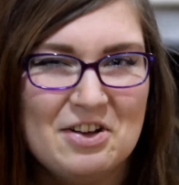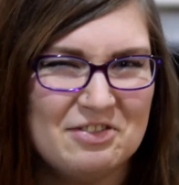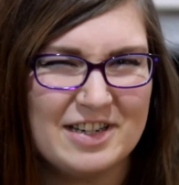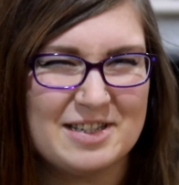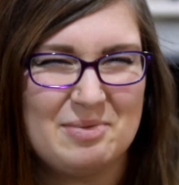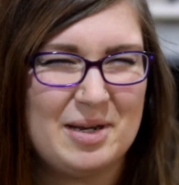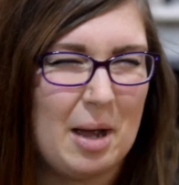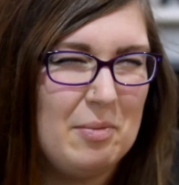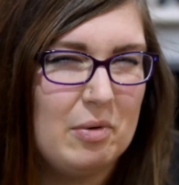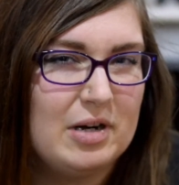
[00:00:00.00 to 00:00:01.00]
recipe,
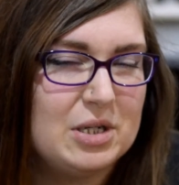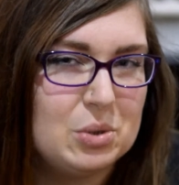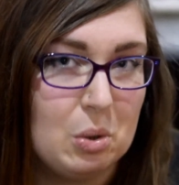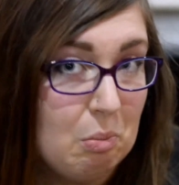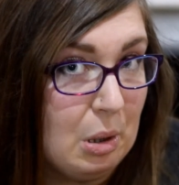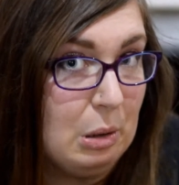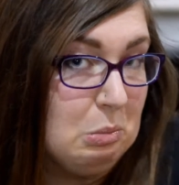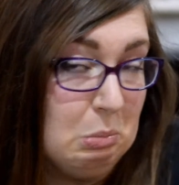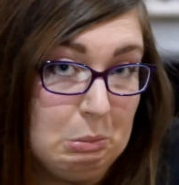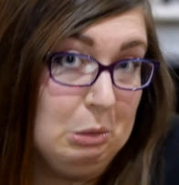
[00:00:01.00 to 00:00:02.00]
I'm not really sure, but
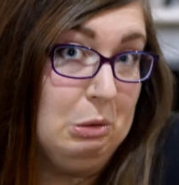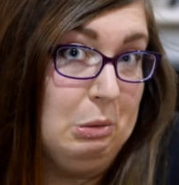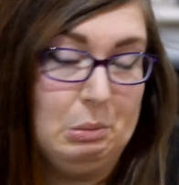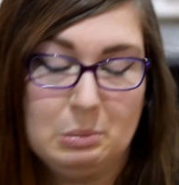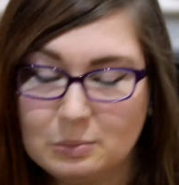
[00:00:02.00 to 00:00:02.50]
wow.